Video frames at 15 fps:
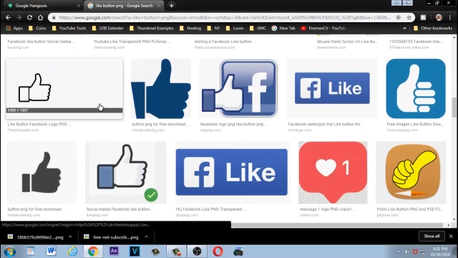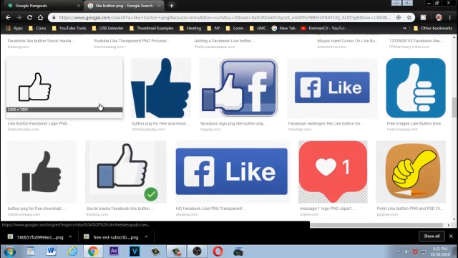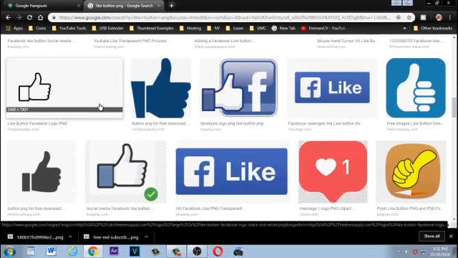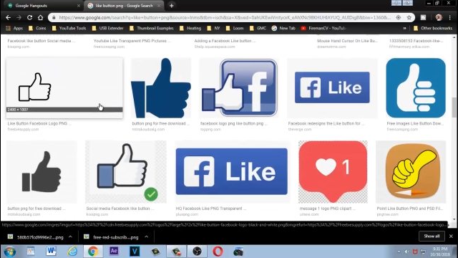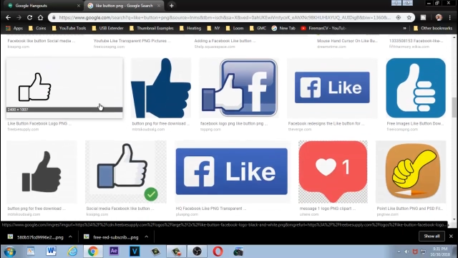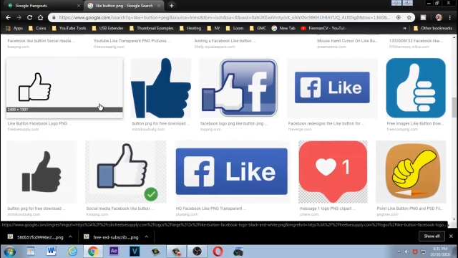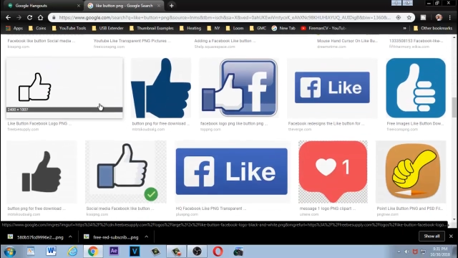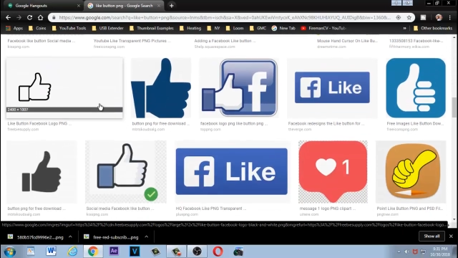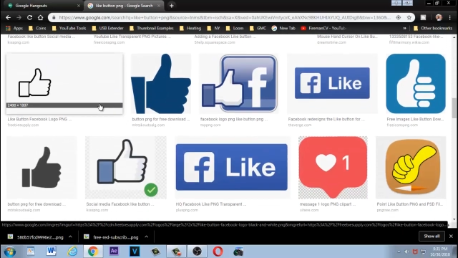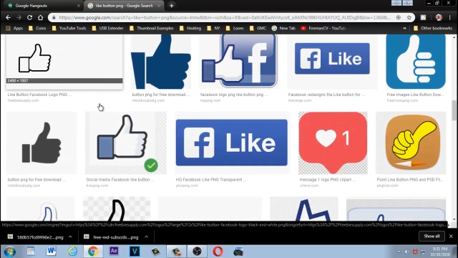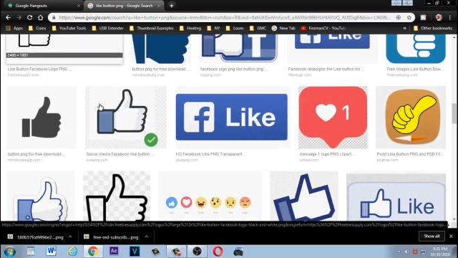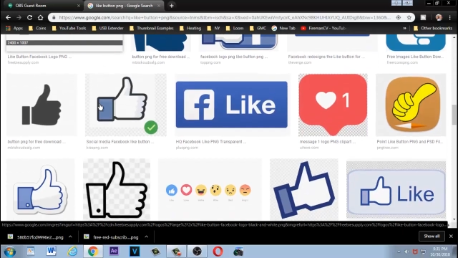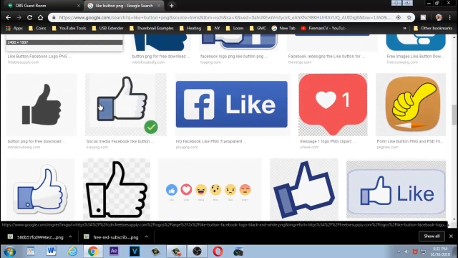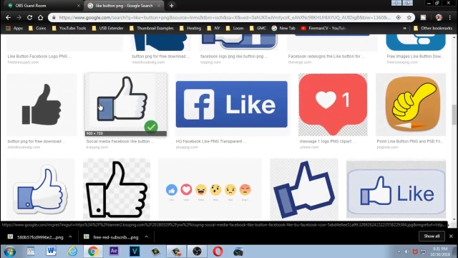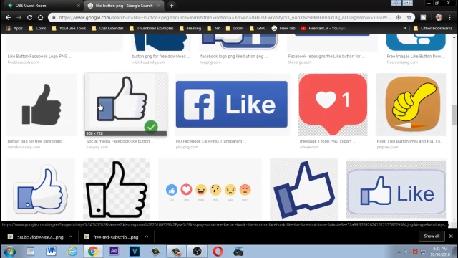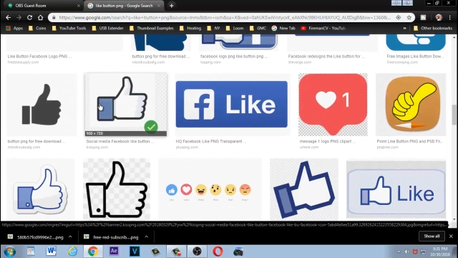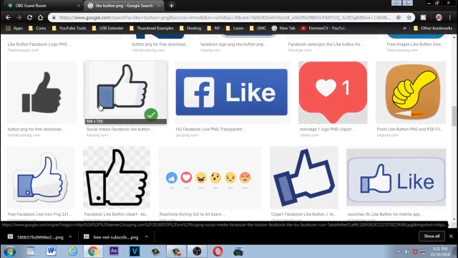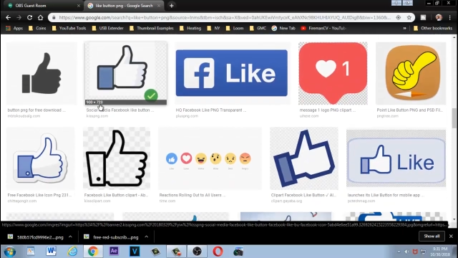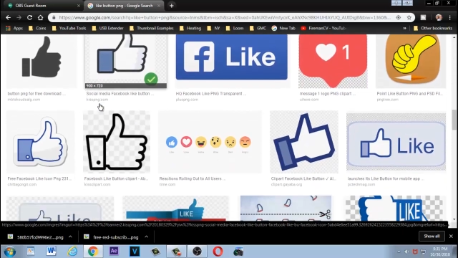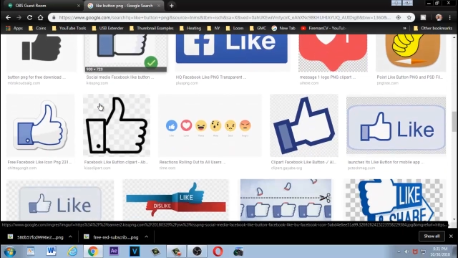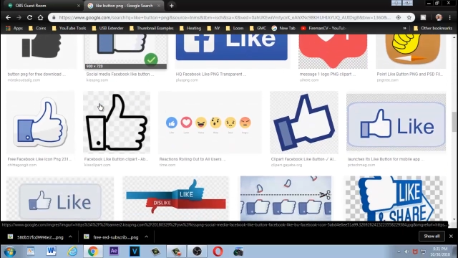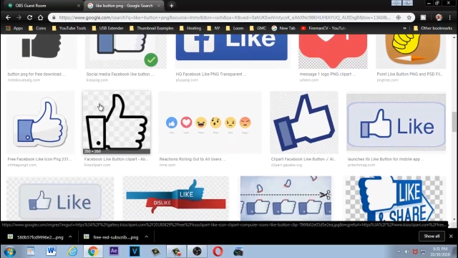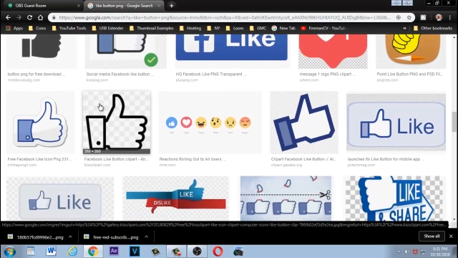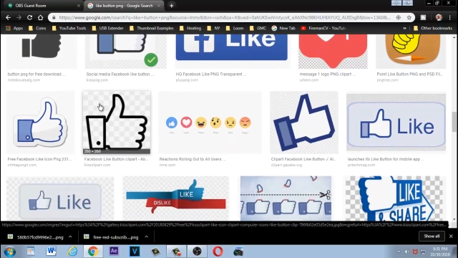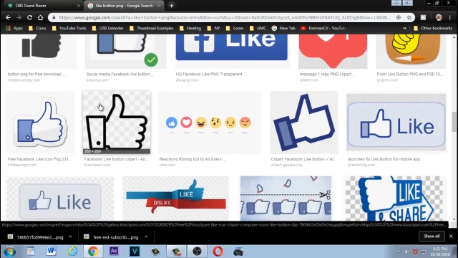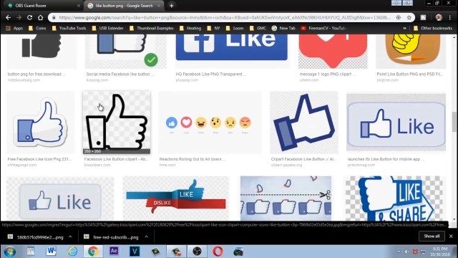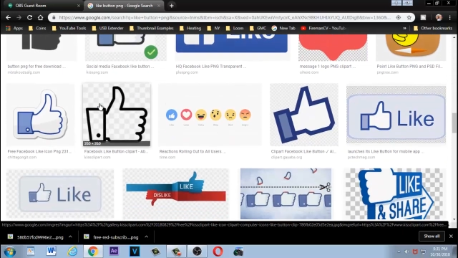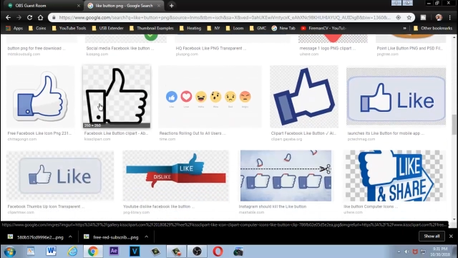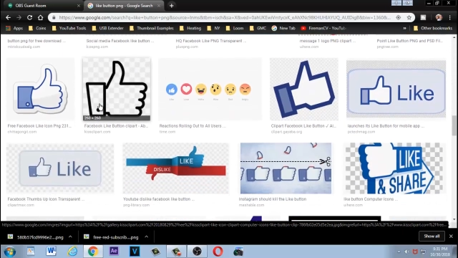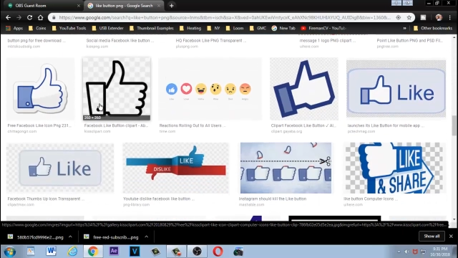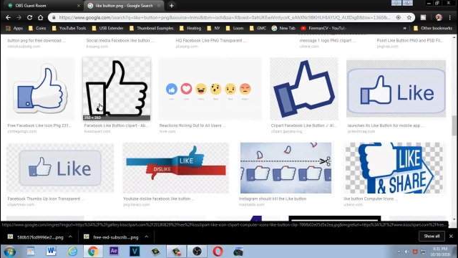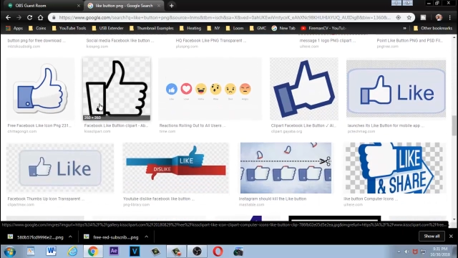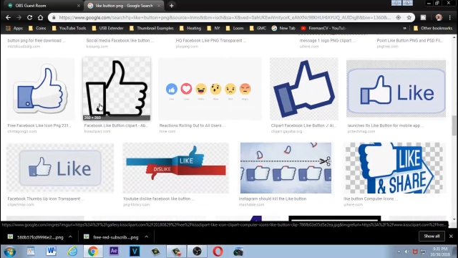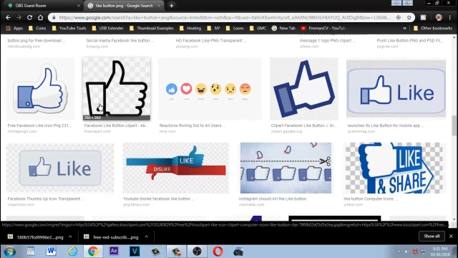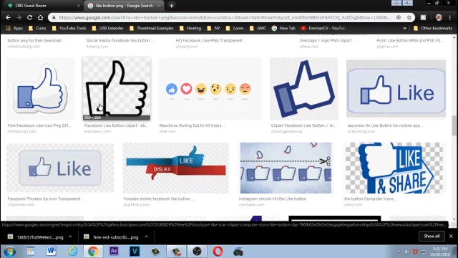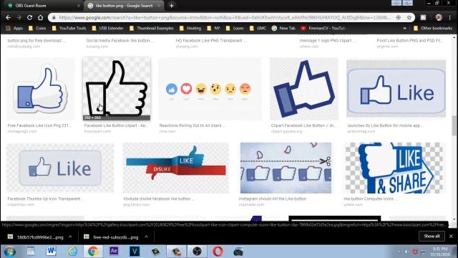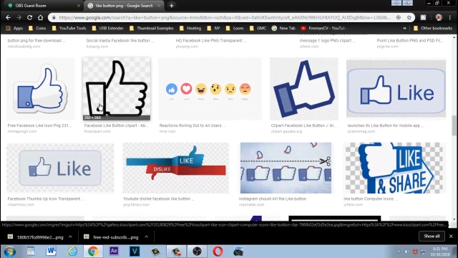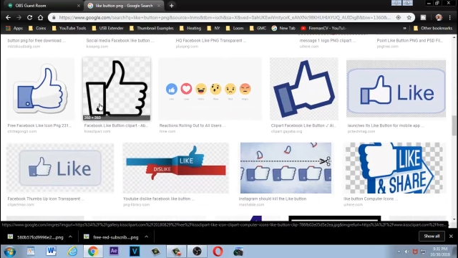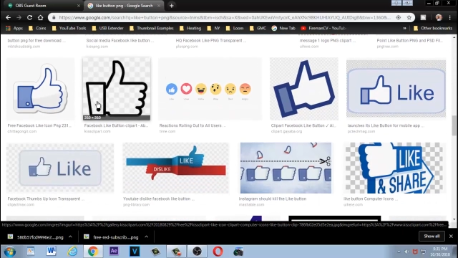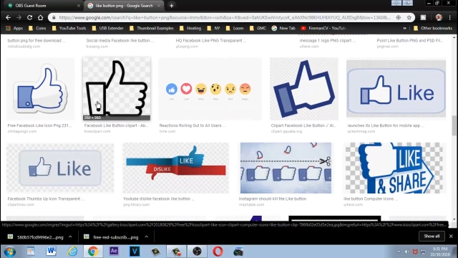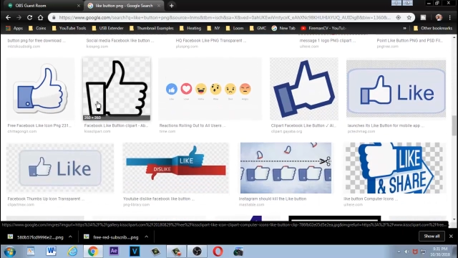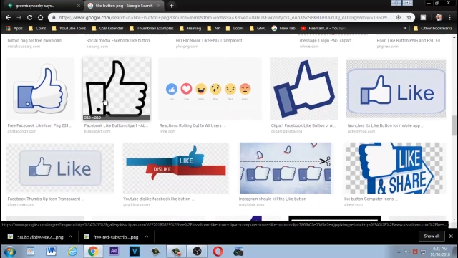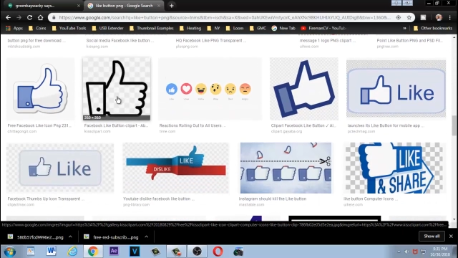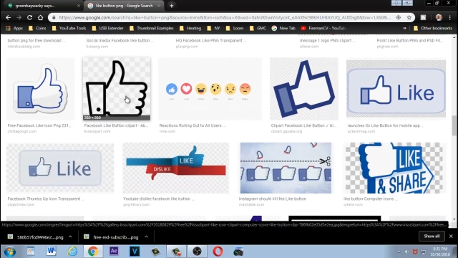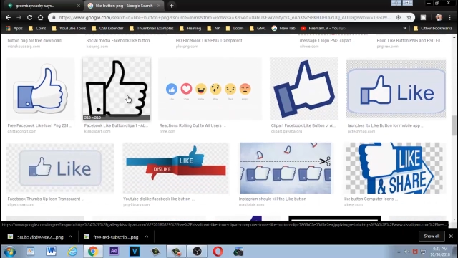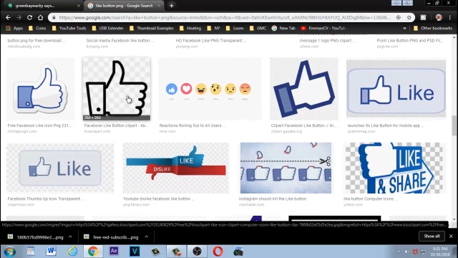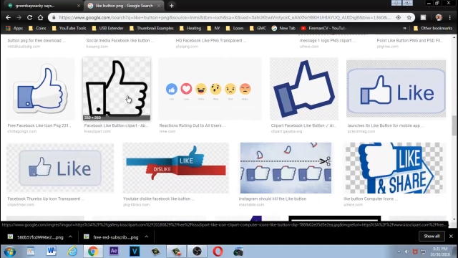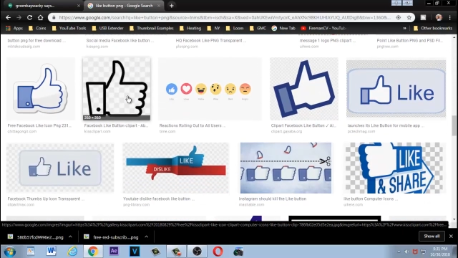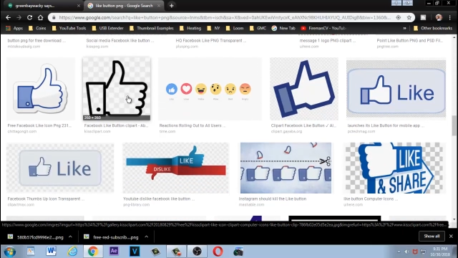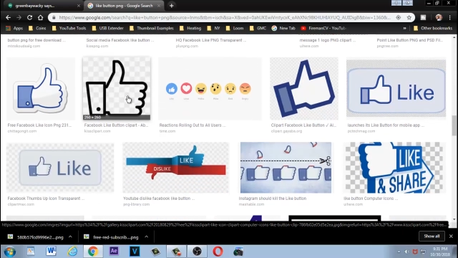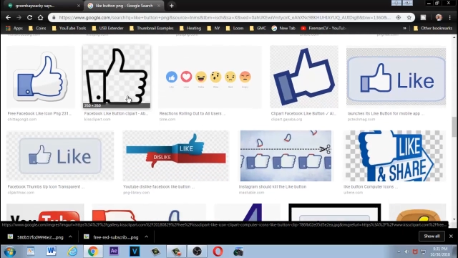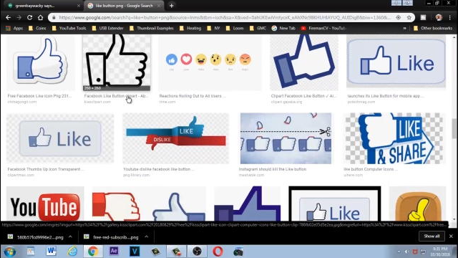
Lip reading: [unreadable: no face in view]